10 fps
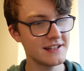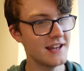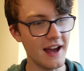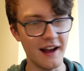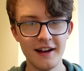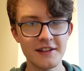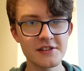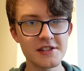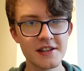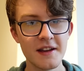yeah, I
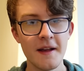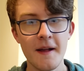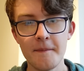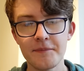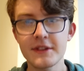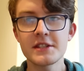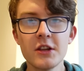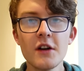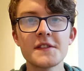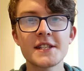just, there's a
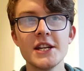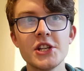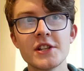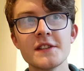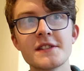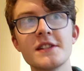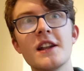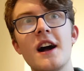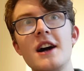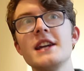lot of stations
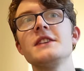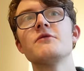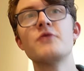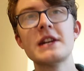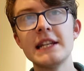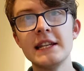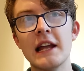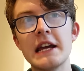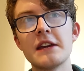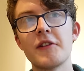that I really
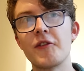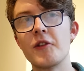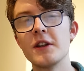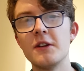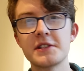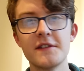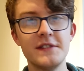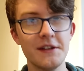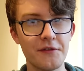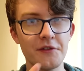like for a lot of
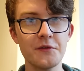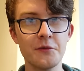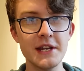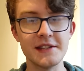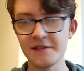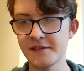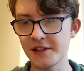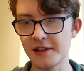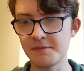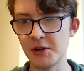different reasons,
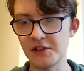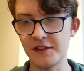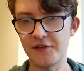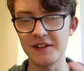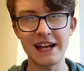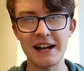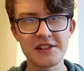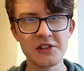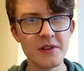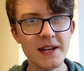so there's much of different
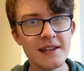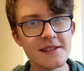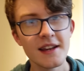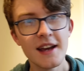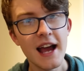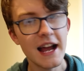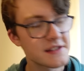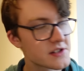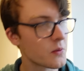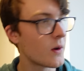categories
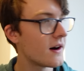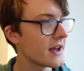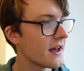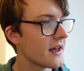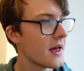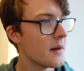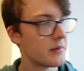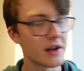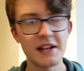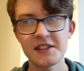as to why,
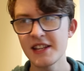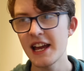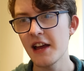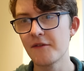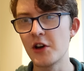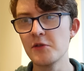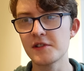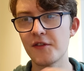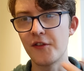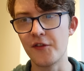but I'd say of
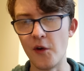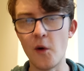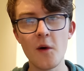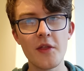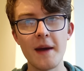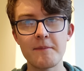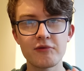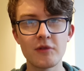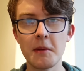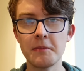those four, they're
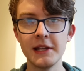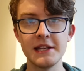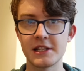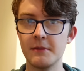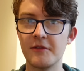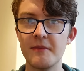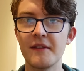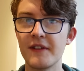probably some of my